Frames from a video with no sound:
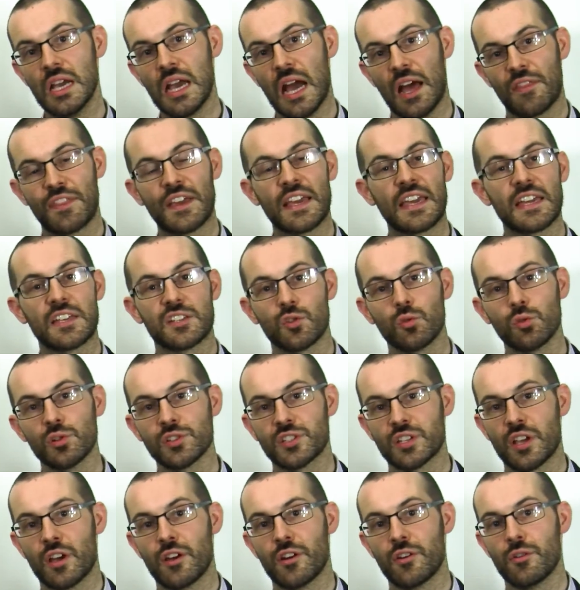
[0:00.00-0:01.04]
I think it's
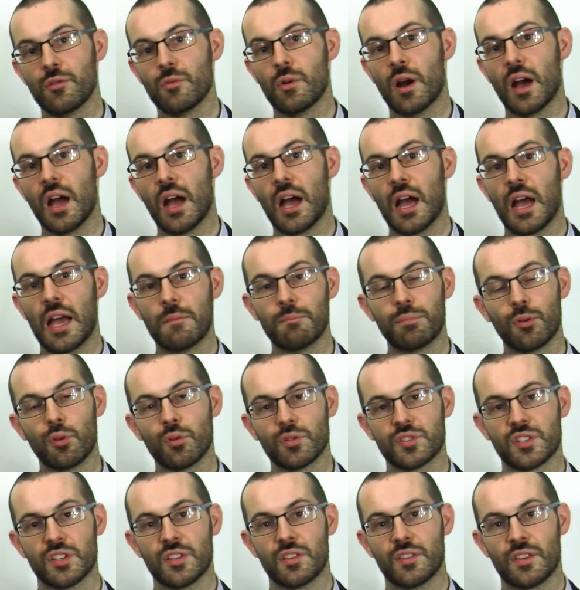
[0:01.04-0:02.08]
also
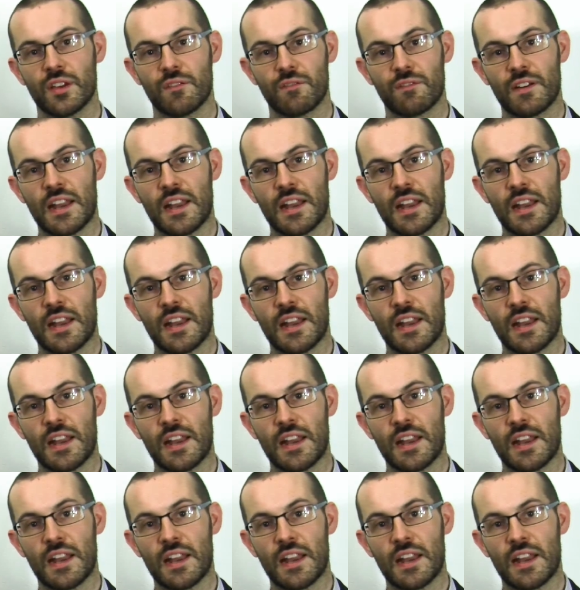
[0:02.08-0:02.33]
important that